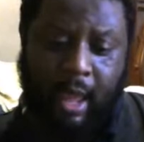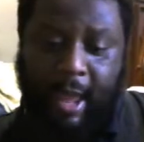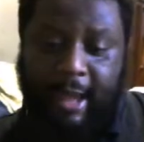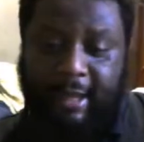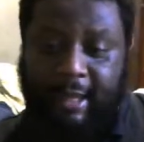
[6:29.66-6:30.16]

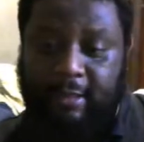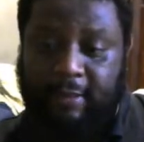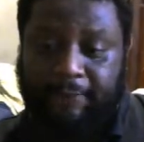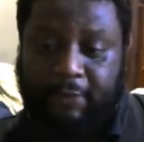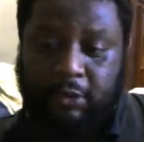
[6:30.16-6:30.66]
I get the
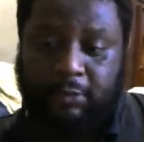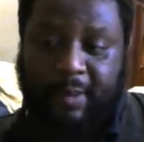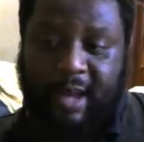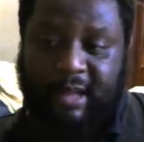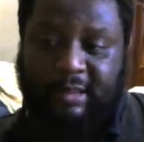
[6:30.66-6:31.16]
first
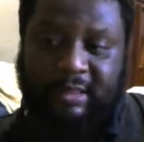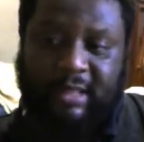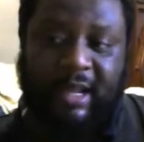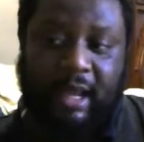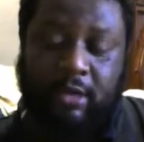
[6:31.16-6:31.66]
box. It's
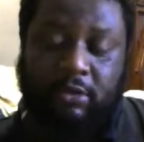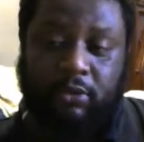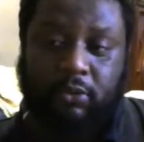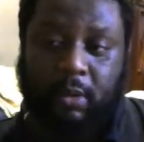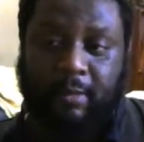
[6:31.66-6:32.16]
like
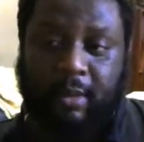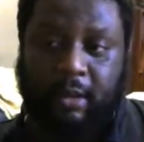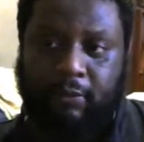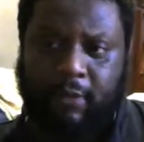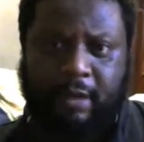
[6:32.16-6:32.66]
120
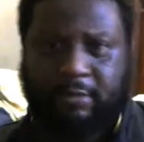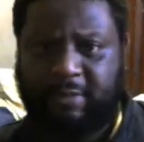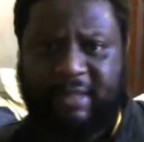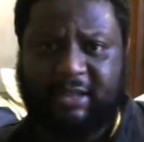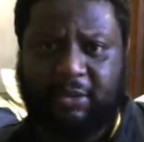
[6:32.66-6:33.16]
milligrams,
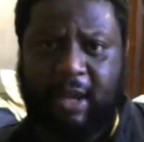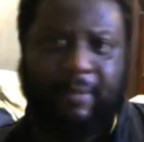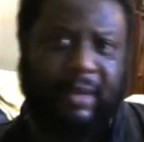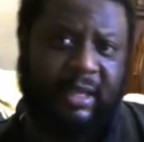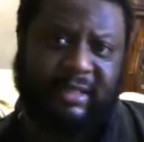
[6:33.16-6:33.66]
but that's okay
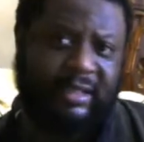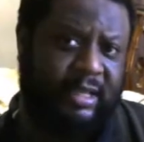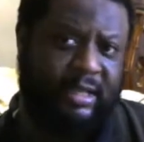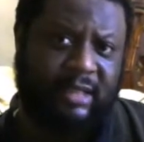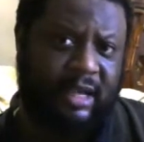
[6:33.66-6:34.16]
because they
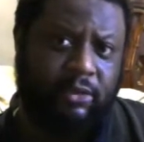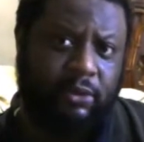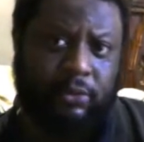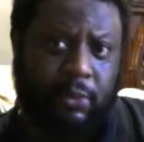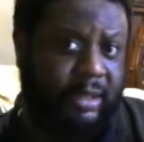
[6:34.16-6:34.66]
said it's
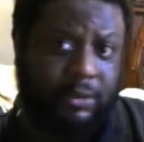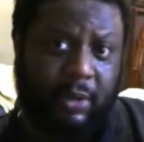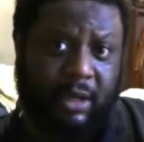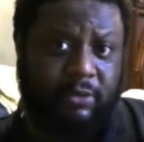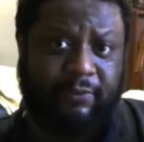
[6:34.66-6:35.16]
120 to
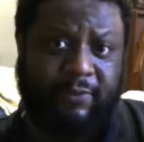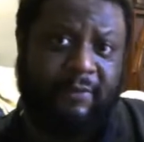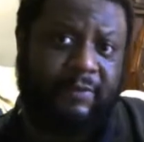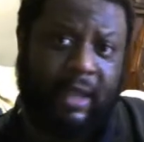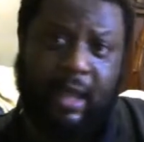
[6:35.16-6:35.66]

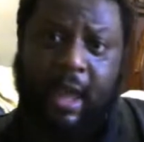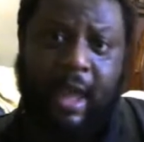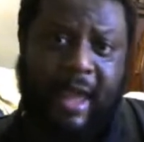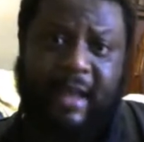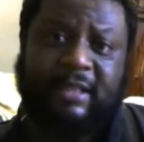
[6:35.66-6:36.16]
150.
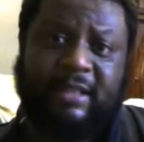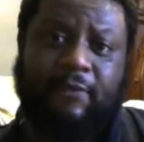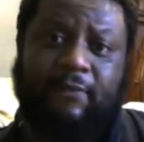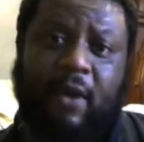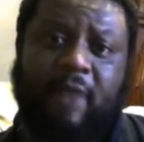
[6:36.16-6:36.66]
And it's
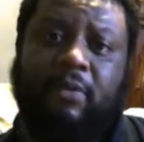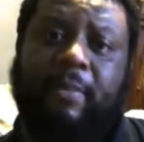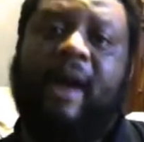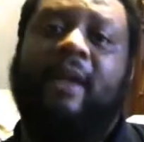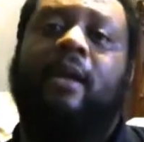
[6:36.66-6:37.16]
different for
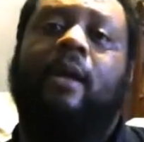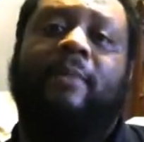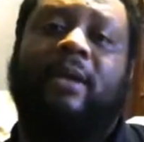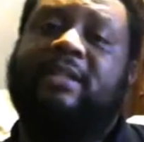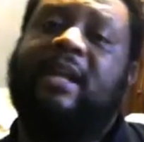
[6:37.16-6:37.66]
everybody
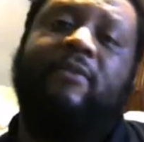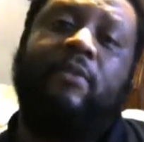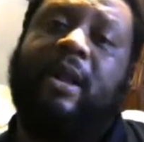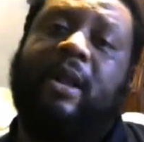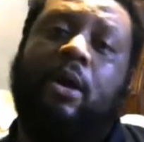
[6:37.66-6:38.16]
because not
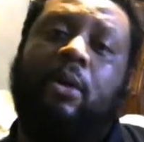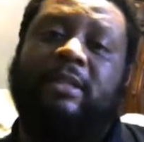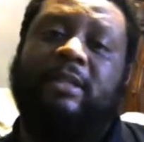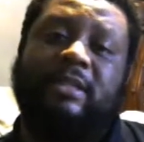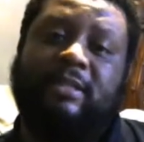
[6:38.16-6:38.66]
everybody
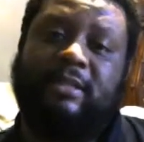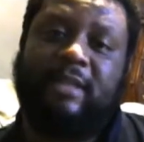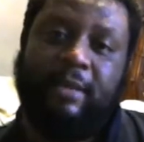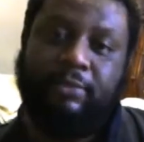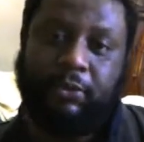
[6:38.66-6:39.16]
always gets the
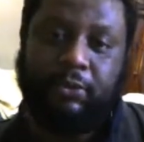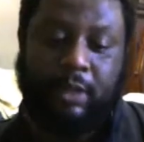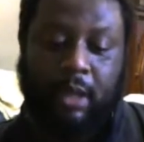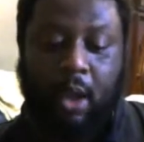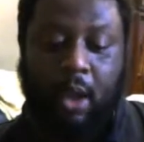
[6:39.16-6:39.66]
same juice.
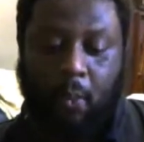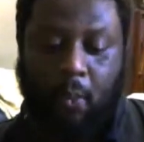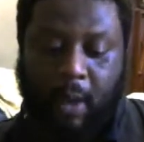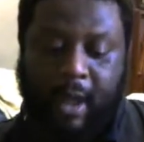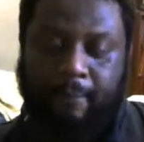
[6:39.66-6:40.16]

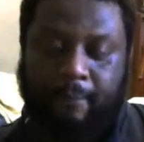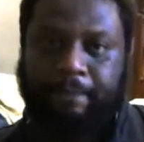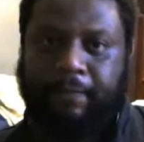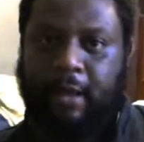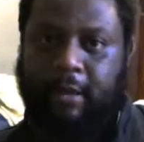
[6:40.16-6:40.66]
Well,
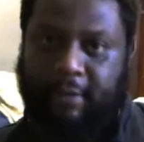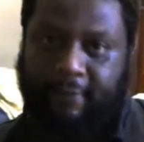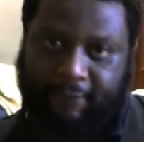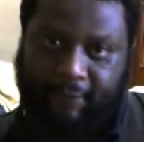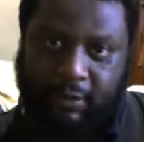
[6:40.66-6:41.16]
the
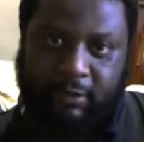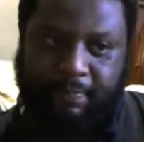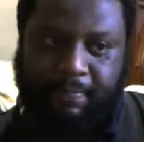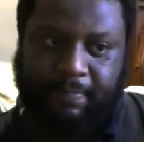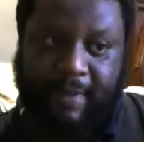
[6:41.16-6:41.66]
first
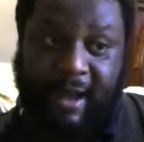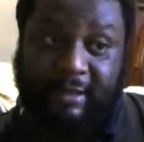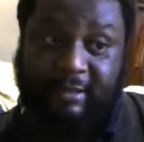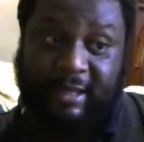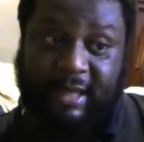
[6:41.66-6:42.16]

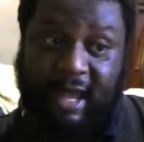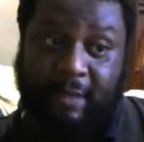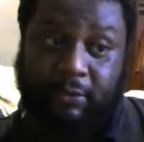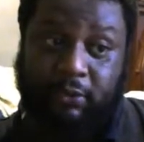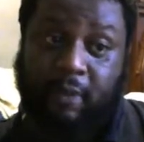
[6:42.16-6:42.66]
box that came
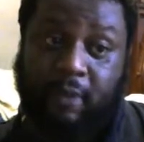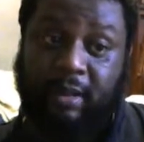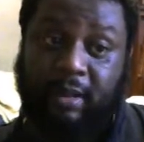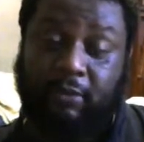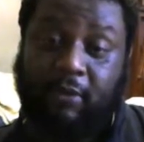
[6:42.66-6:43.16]
was 12
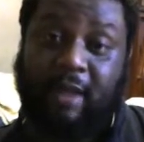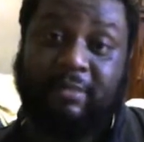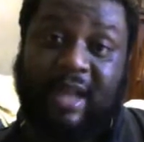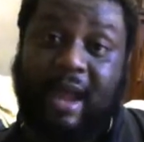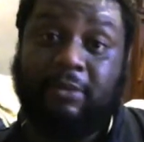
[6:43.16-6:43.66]
milligrams,
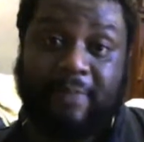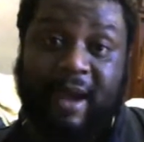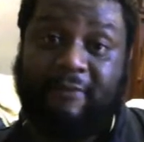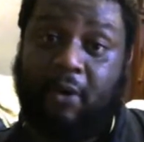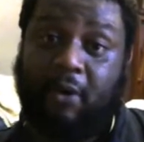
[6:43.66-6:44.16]
and that was
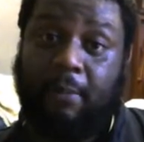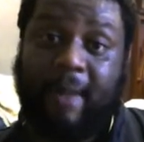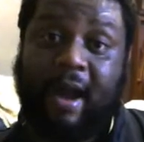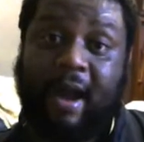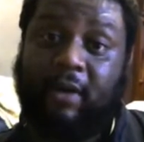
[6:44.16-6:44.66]
my fault,
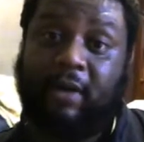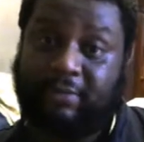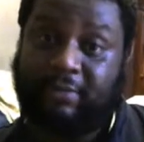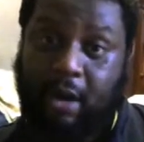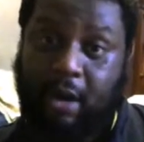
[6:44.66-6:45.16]
my error, and
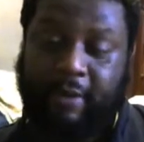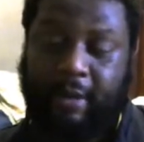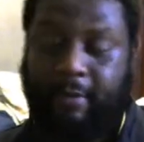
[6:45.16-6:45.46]
I'm sorry.